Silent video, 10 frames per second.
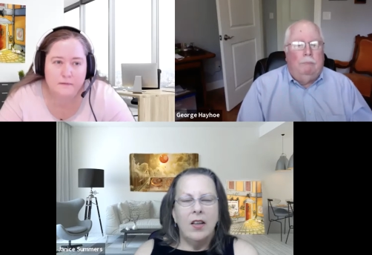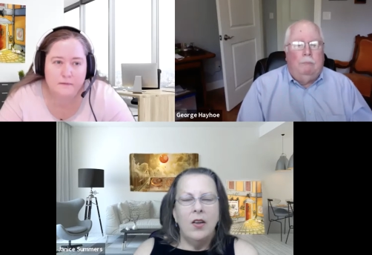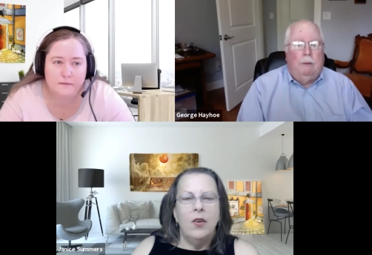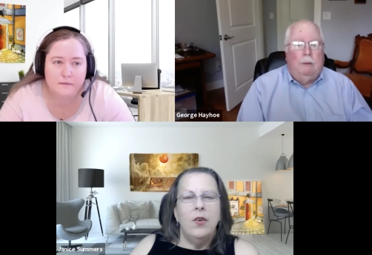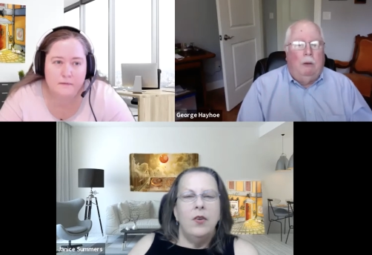
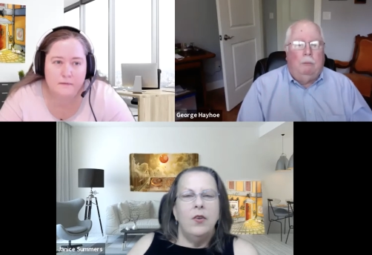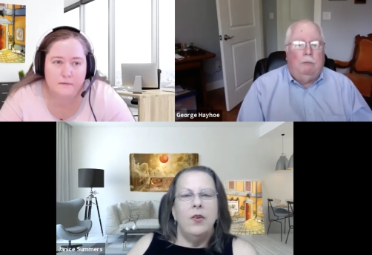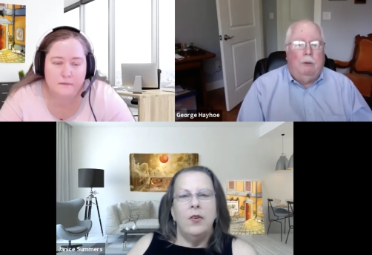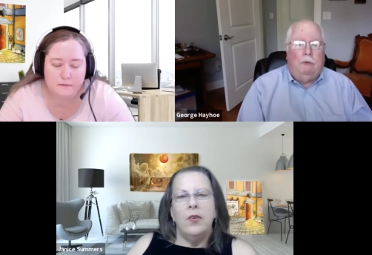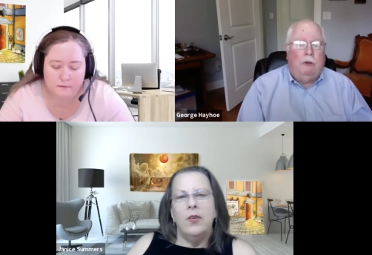Speaker 1: you know,
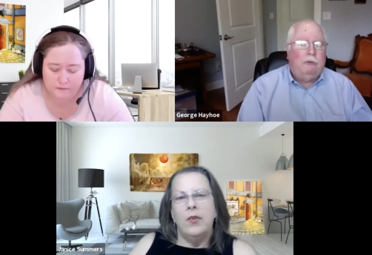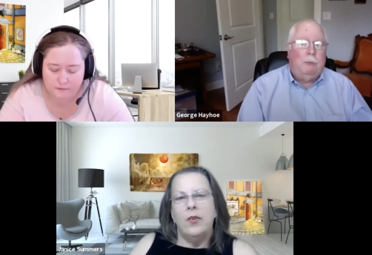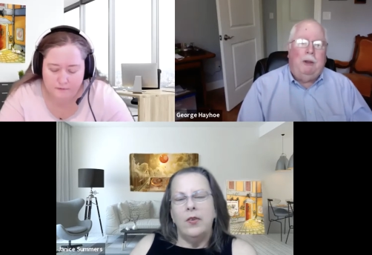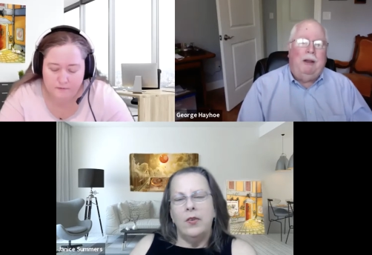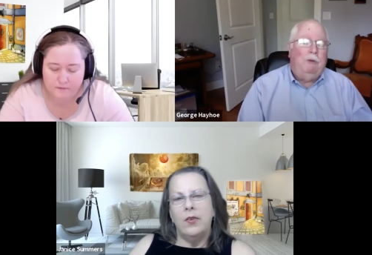just about
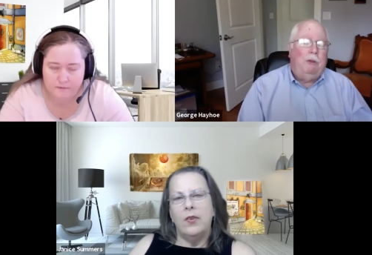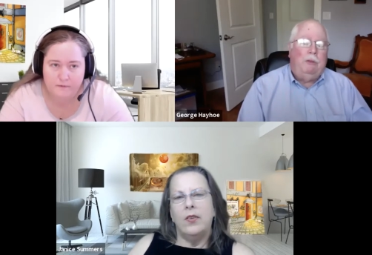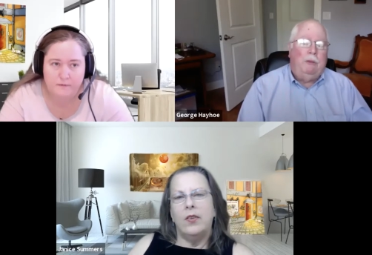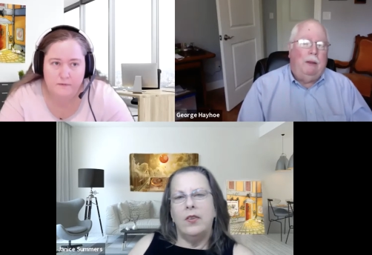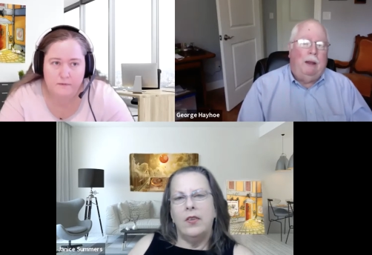everything,
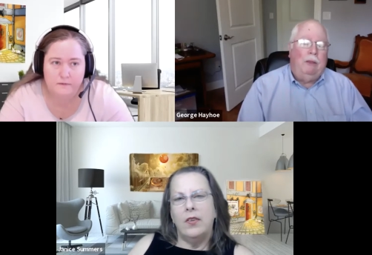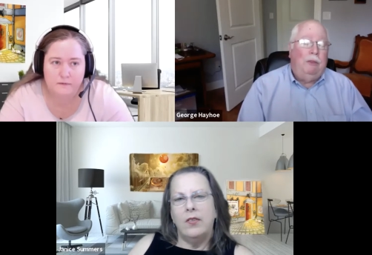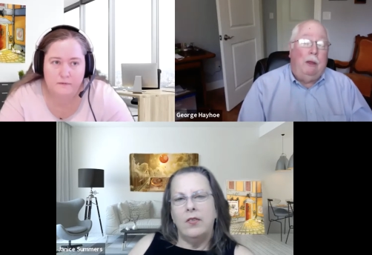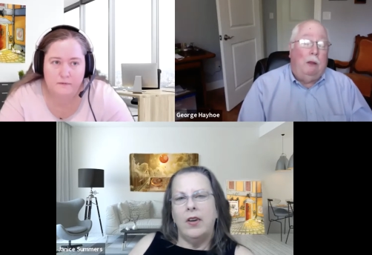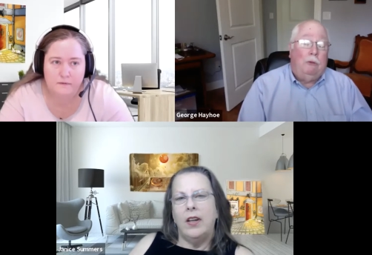anything else
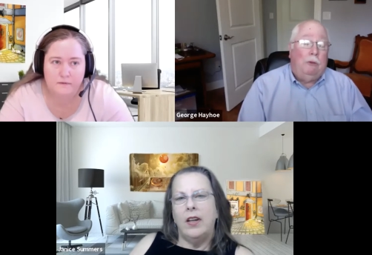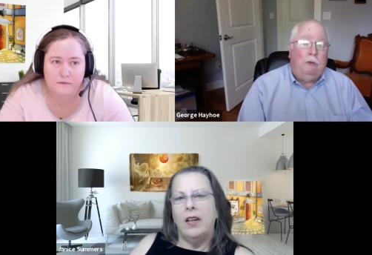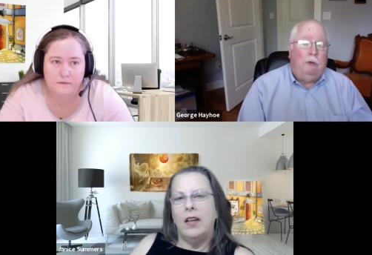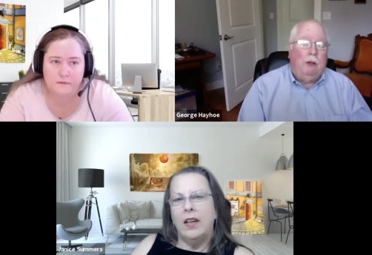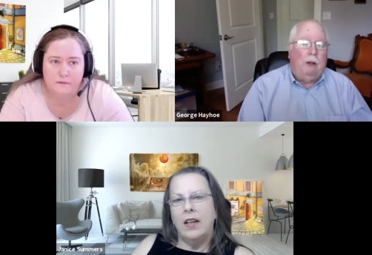right. that
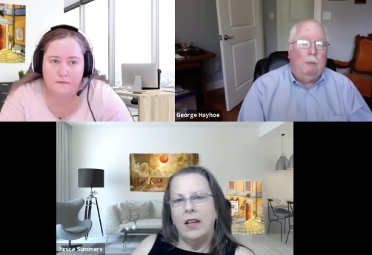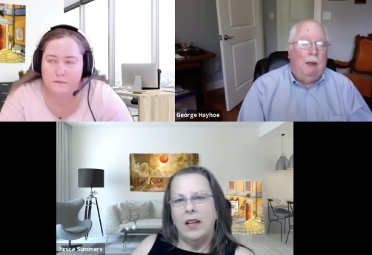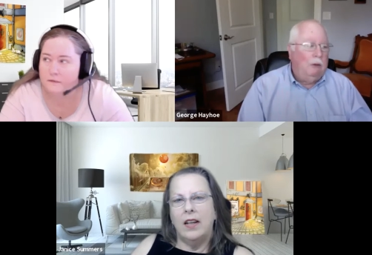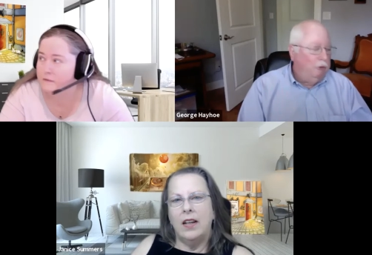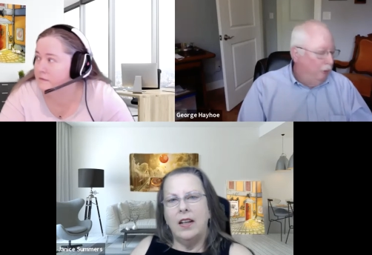you can
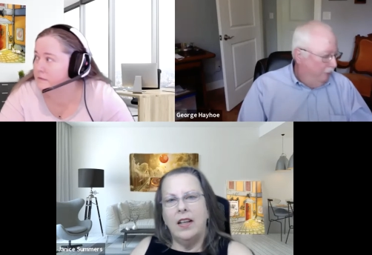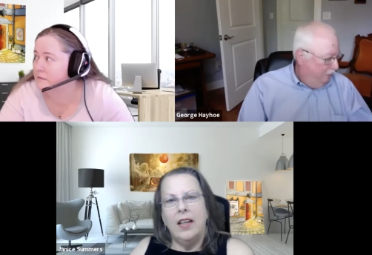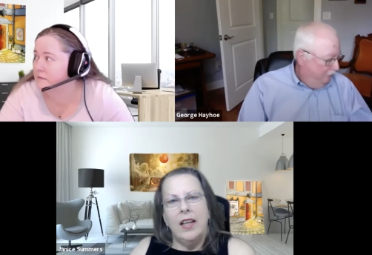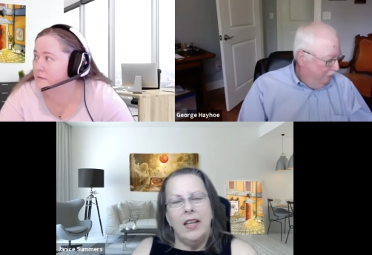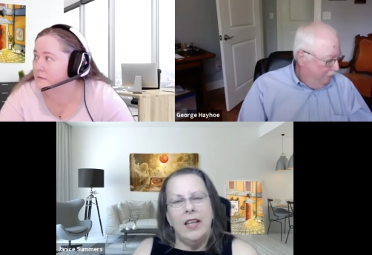imagine.
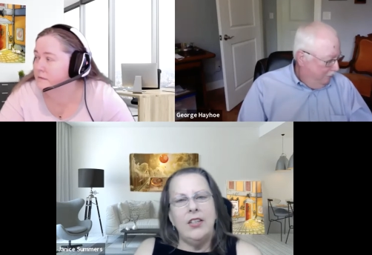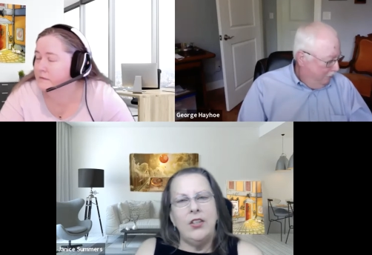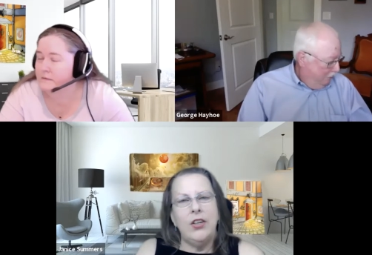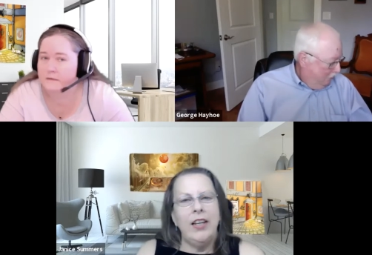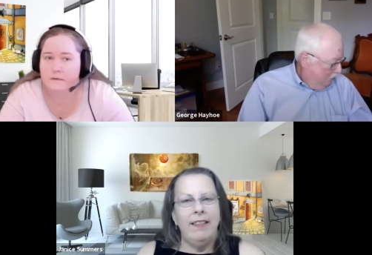
Speaker 2: Is there
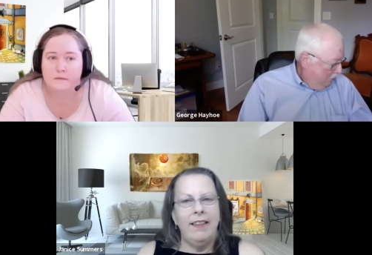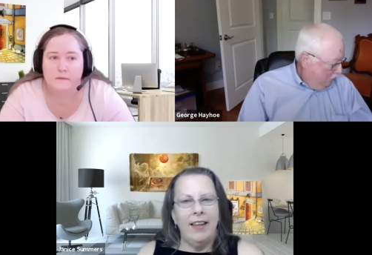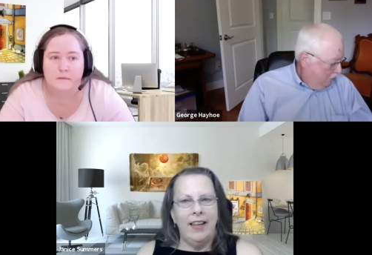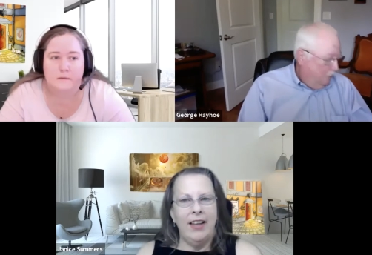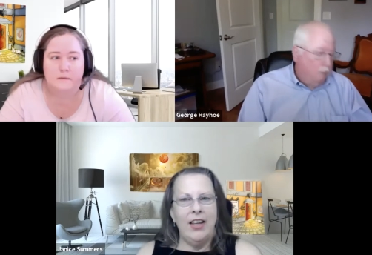
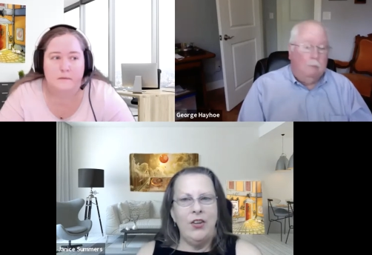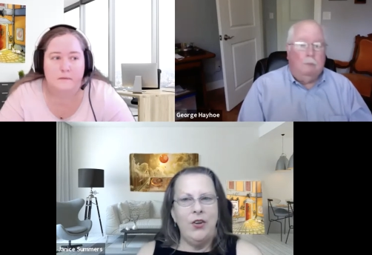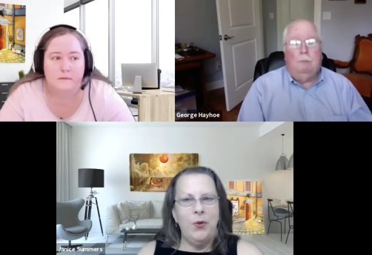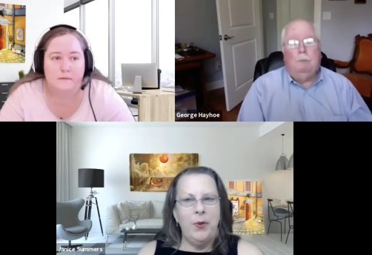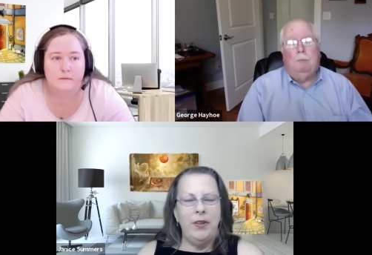anything, in your
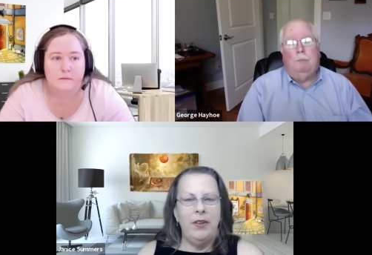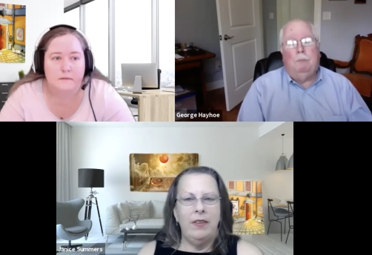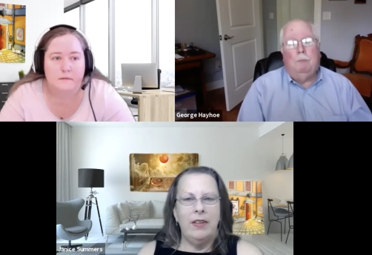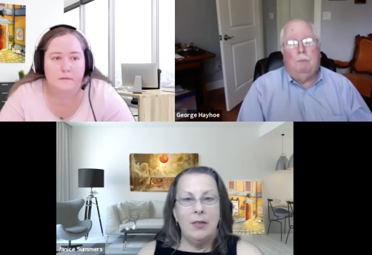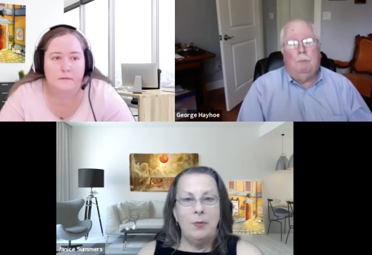opinion,
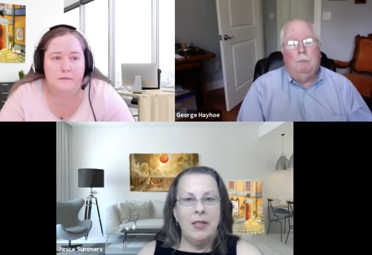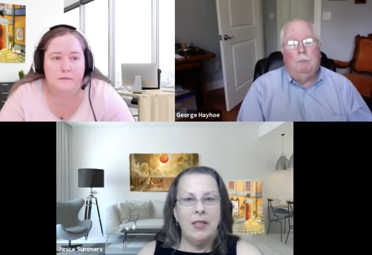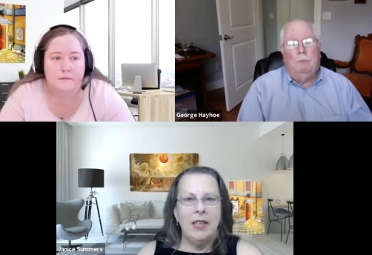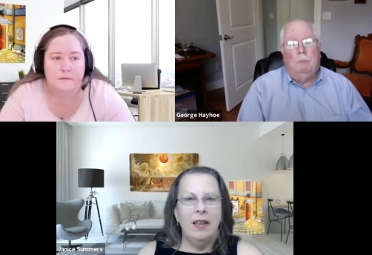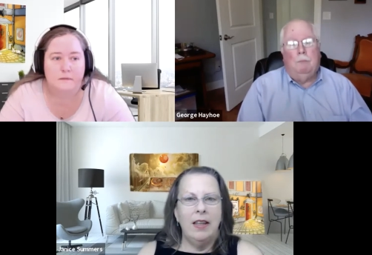that's
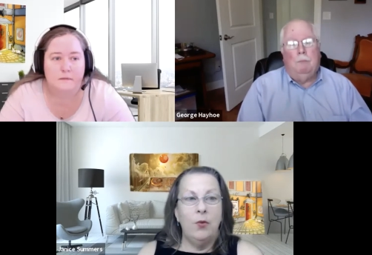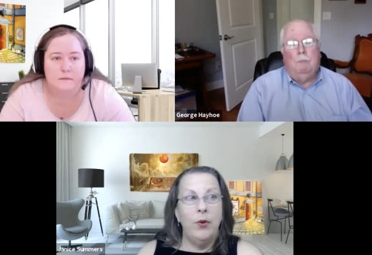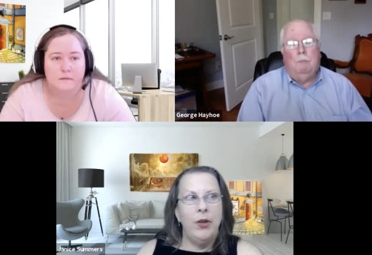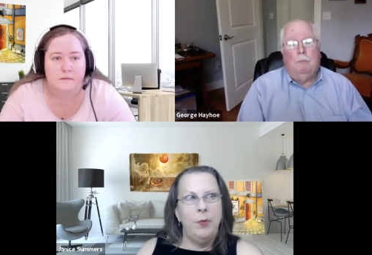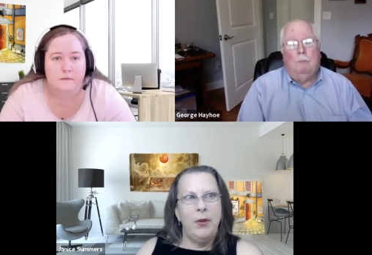missing? Like, wouldn't
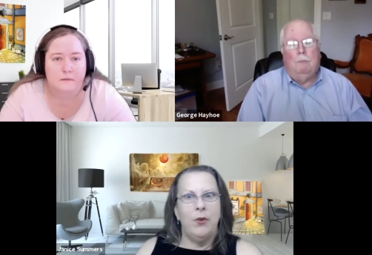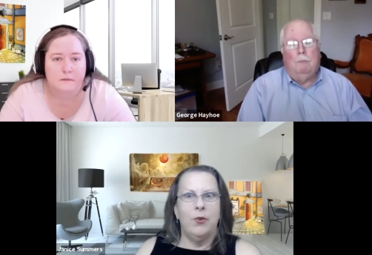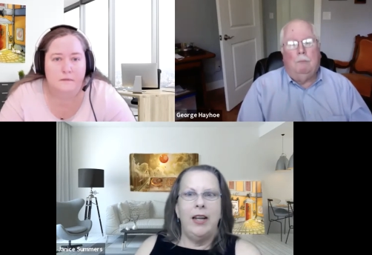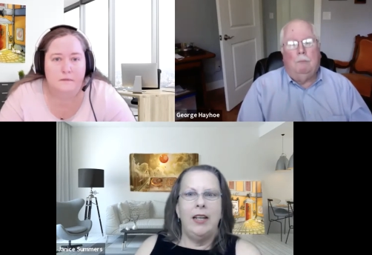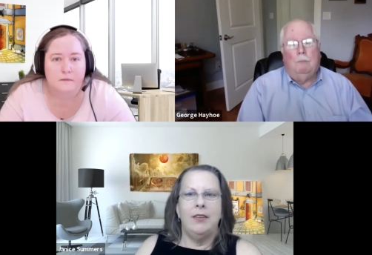it be
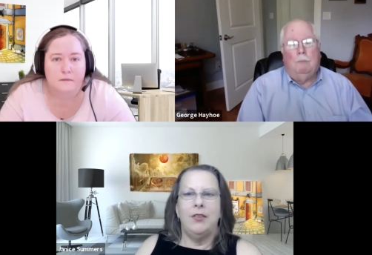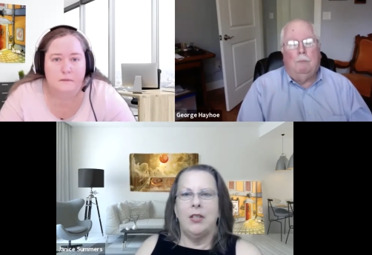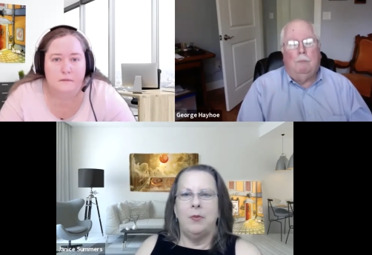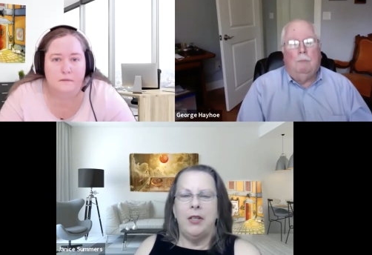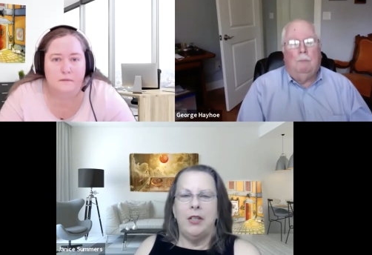great if
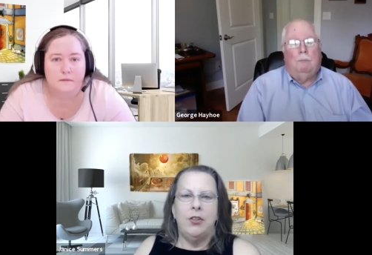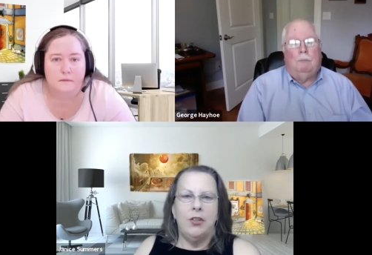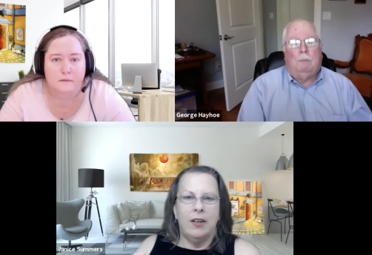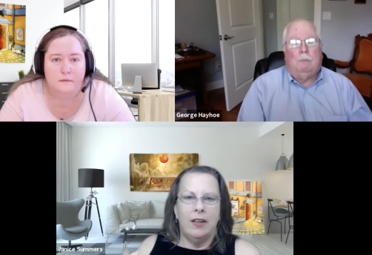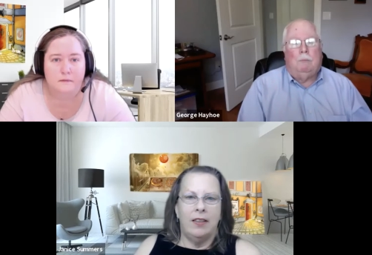somebody took
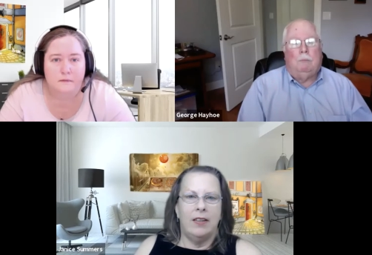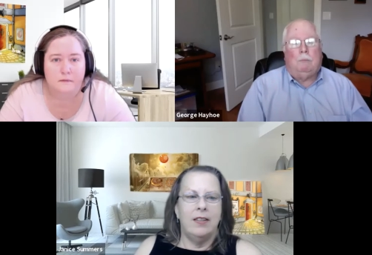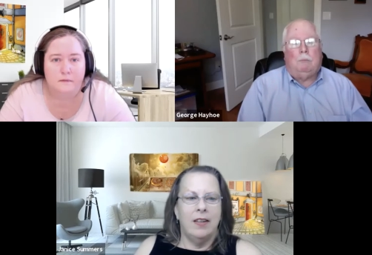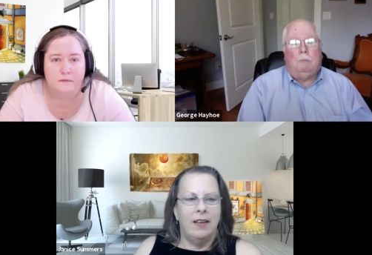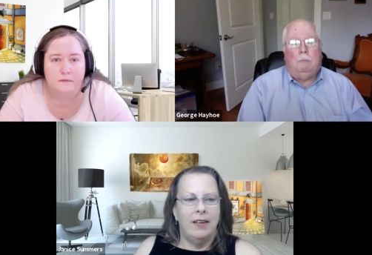on this
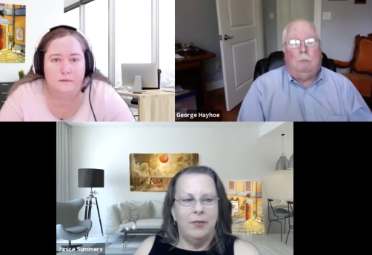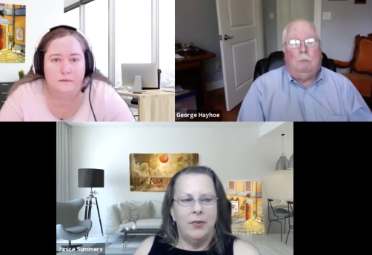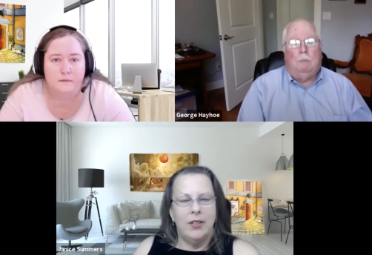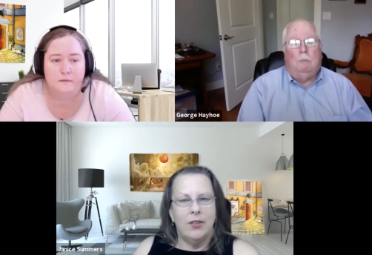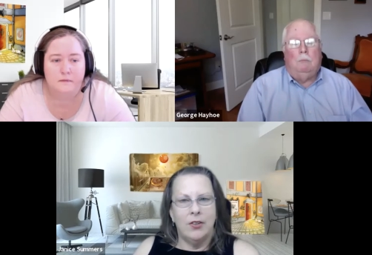kind of
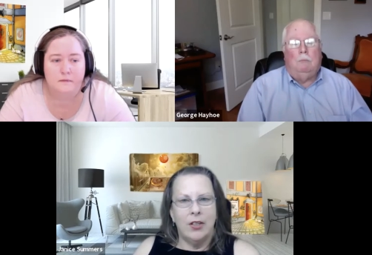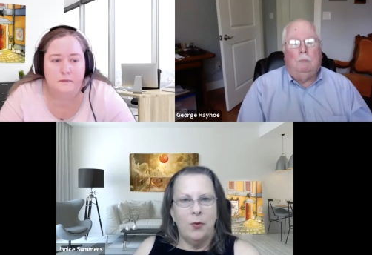research? Like,